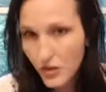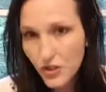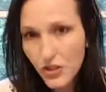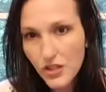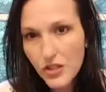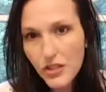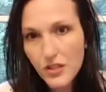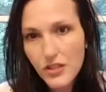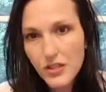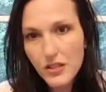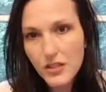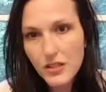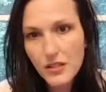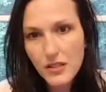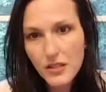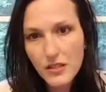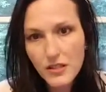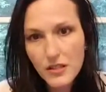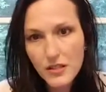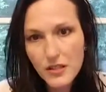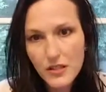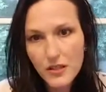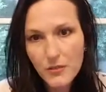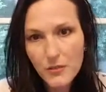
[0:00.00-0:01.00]

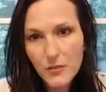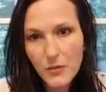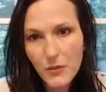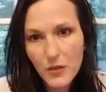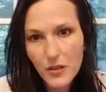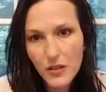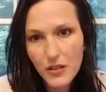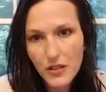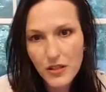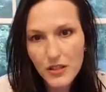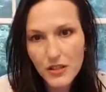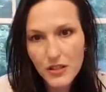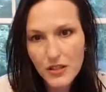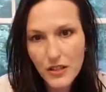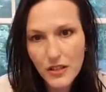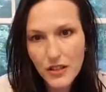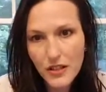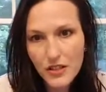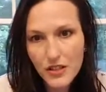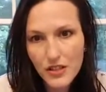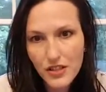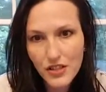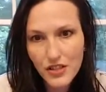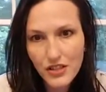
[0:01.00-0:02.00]
Jesus. Good morning,
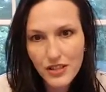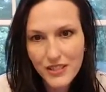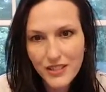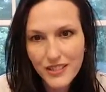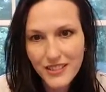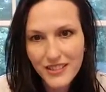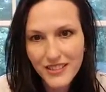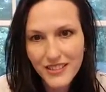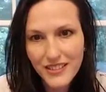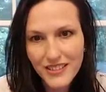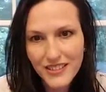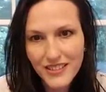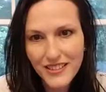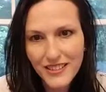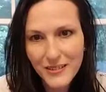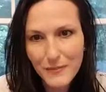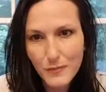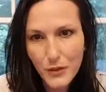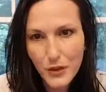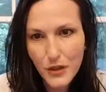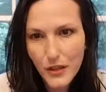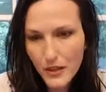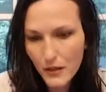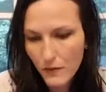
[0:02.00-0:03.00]
Angela.
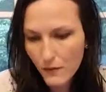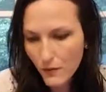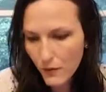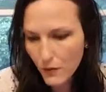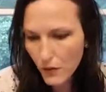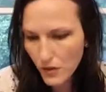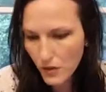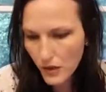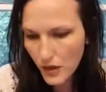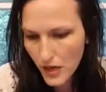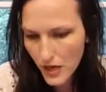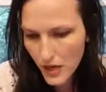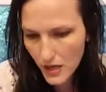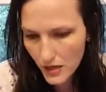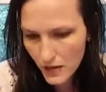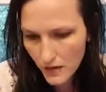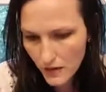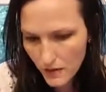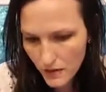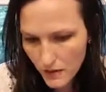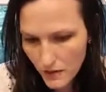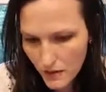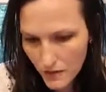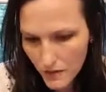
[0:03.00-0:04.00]
Praying for
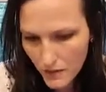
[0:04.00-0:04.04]
you.